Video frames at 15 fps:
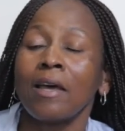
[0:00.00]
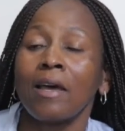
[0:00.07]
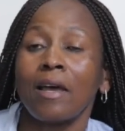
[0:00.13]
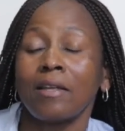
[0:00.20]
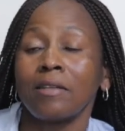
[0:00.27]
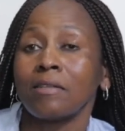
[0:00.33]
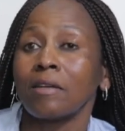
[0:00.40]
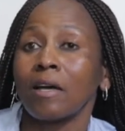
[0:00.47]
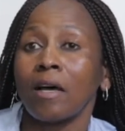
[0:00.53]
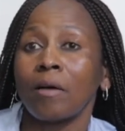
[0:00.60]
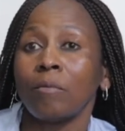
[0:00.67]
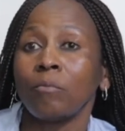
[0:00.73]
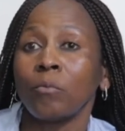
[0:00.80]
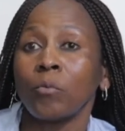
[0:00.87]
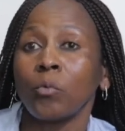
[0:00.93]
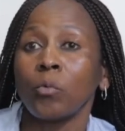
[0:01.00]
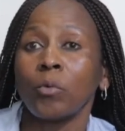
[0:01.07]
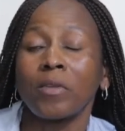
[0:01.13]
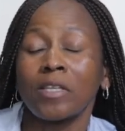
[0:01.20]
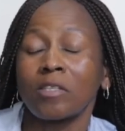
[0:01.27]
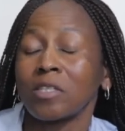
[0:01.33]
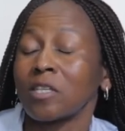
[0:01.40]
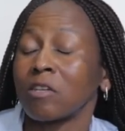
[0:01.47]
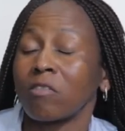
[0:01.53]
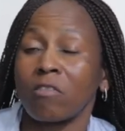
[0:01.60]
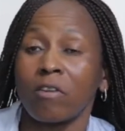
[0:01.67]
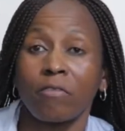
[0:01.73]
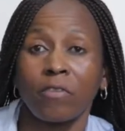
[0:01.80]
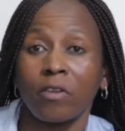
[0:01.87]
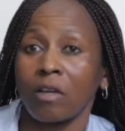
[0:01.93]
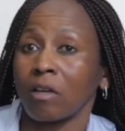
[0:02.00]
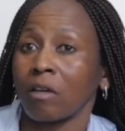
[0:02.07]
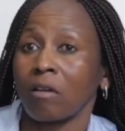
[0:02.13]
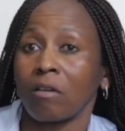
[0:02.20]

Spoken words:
and there's terrific